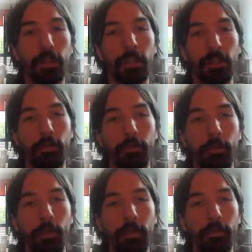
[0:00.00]
And so, if we
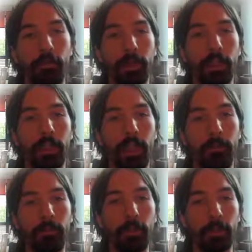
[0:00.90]
want to really
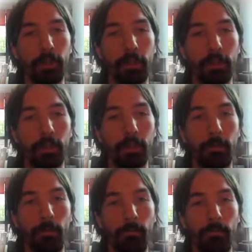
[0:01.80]
have the
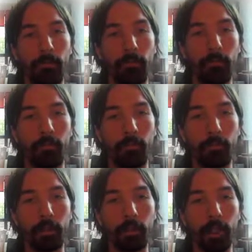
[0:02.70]
um,
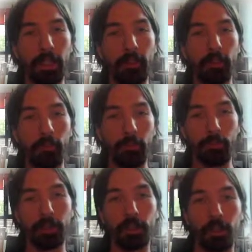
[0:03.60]
the line in the correct
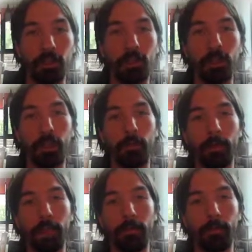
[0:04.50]
position, we
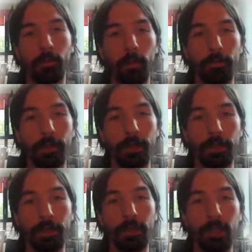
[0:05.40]
have to offset
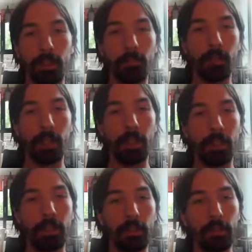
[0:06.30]
it here by
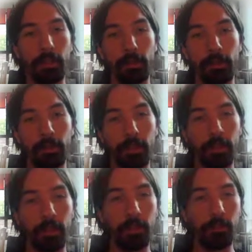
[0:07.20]
uh,
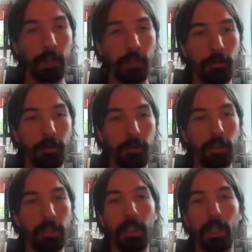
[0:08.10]
t minus
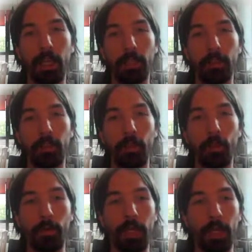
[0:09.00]
and now
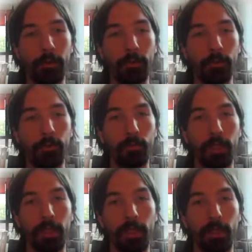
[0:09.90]
we have the two
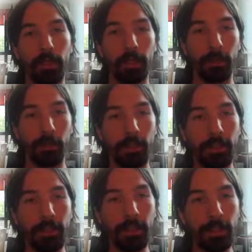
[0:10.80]
lines that are connected. We can
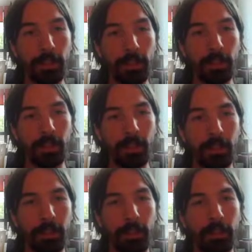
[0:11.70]
still see that there
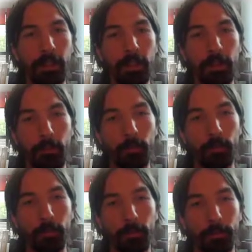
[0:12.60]
is some
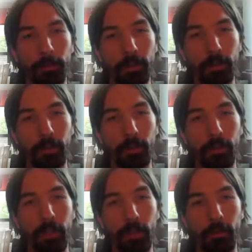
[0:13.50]
sort of
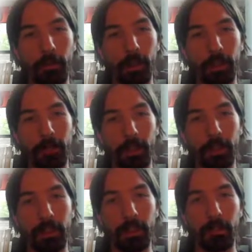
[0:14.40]
uh, kind of artifact
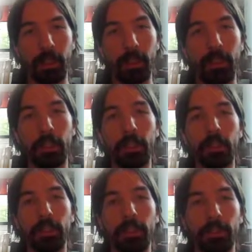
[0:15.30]
here in the line.
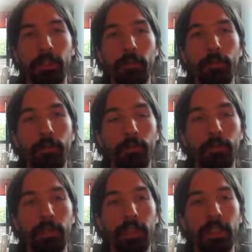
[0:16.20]
This is due to
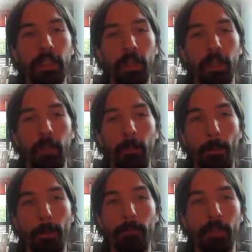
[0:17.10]
the
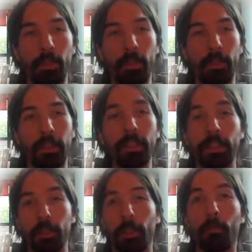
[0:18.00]
um, uh,
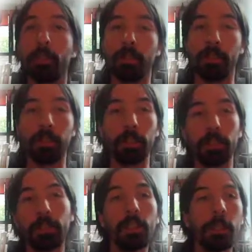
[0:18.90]
integer approximation.